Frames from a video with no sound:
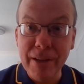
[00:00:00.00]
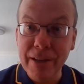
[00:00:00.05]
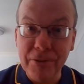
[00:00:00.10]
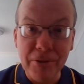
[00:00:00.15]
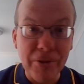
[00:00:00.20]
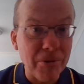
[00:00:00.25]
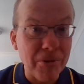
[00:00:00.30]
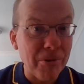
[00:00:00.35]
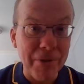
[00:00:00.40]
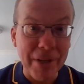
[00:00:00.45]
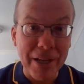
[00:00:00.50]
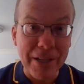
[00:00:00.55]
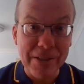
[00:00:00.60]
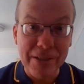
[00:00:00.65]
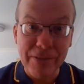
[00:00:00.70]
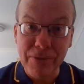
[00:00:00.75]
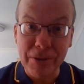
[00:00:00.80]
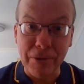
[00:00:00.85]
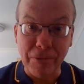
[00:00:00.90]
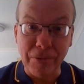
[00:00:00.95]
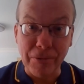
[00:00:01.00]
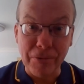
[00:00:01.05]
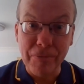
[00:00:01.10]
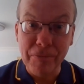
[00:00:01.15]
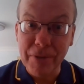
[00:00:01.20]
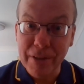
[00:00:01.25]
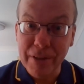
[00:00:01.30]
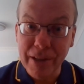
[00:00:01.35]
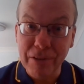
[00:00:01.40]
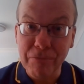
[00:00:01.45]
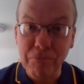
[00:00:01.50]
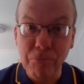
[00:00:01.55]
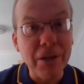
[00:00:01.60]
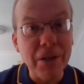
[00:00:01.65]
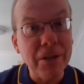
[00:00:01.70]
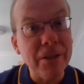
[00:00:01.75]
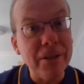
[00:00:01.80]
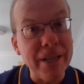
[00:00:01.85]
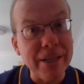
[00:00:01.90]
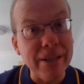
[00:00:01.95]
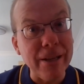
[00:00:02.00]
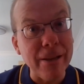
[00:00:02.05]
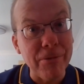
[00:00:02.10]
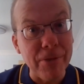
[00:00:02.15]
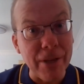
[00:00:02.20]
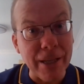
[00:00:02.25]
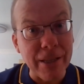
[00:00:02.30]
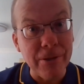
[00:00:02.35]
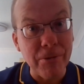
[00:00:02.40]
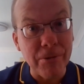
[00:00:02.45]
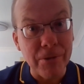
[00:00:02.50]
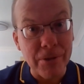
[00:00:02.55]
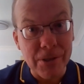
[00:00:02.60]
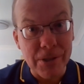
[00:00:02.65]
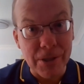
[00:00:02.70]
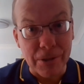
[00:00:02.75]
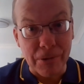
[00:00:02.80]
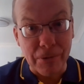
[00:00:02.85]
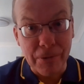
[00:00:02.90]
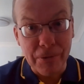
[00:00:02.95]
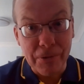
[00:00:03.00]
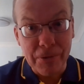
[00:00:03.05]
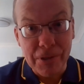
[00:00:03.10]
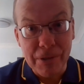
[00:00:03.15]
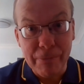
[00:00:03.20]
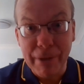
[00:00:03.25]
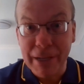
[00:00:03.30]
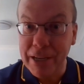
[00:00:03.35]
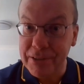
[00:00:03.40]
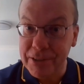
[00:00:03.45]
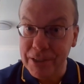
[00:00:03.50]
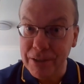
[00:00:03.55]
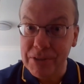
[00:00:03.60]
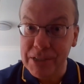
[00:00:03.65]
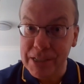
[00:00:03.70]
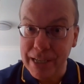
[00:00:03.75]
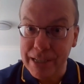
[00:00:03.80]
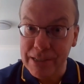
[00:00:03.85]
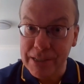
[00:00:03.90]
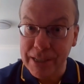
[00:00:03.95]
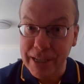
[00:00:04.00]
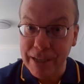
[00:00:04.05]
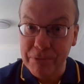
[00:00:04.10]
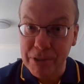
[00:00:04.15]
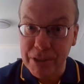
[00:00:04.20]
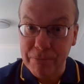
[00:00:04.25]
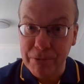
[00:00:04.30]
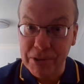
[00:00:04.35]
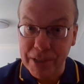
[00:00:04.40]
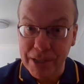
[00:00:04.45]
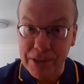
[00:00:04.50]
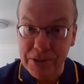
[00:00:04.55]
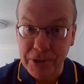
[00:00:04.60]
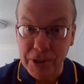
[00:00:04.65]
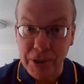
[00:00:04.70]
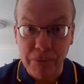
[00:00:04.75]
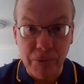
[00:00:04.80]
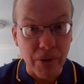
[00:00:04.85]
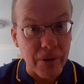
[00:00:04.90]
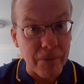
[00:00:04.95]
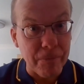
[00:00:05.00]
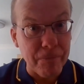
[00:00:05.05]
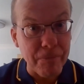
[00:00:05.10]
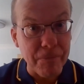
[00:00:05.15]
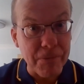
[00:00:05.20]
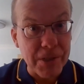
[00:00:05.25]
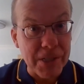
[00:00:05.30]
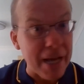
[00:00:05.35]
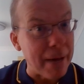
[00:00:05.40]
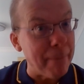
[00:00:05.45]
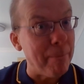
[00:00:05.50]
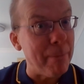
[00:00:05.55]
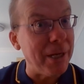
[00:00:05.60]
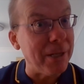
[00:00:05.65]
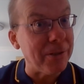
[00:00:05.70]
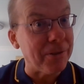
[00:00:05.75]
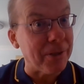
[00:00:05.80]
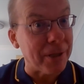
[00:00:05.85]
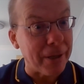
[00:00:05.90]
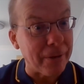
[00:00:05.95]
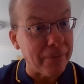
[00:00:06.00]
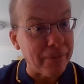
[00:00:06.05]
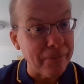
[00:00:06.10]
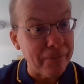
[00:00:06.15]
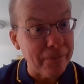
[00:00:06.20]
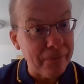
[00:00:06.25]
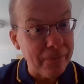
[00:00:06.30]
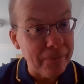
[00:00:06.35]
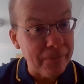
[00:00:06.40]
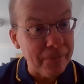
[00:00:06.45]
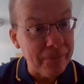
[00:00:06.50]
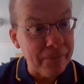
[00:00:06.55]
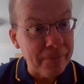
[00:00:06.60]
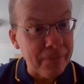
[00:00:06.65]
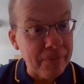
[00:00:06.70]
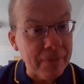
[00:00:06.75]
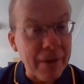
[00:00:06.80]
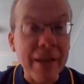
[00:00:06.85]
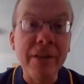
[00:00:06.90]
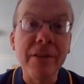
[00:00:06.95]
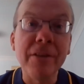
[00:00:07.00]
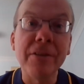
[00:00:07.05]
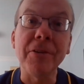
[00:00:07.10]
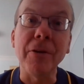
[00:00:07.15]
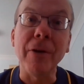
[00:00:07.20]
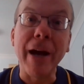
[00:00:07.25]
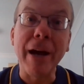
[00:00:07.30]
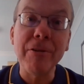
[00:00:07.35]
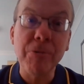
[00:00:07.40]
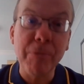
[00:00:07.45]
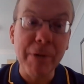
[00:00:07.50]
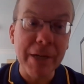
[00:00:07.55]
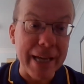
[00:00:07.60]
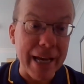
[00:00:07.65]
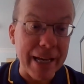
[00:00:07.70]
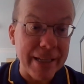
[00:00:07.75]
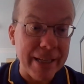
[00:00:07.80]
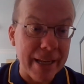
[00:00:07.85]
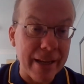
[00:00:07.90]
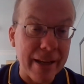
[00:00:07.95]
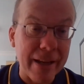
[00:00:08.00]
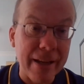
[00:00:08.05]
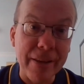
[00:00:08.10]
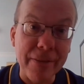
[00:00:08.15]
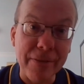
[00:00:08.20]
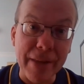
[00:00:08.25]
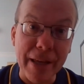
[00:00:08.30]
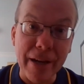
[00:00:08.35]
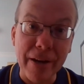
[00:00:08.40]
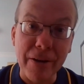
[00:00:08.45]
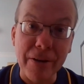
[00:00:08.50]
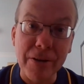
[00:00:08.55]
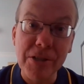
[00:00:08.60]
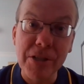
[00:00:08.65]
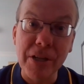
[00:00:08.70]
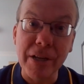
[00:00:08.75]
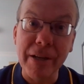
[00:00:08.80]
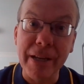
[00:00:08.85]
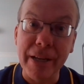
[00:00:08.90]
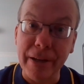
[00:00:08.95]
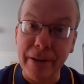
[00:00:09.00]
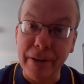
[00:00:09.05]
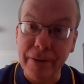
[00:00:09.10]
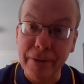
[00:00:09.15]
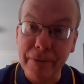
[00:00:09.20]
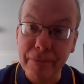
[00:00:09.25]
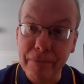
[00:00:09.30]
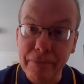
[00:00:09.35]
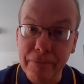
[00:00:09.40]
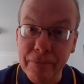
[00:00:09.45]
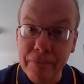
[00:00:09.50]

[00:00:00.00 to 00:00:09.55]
is not all that difficult. There's one little thing you can do to make yourself 10 times the presenter you were 10 minutes ago. So how do we get there to here?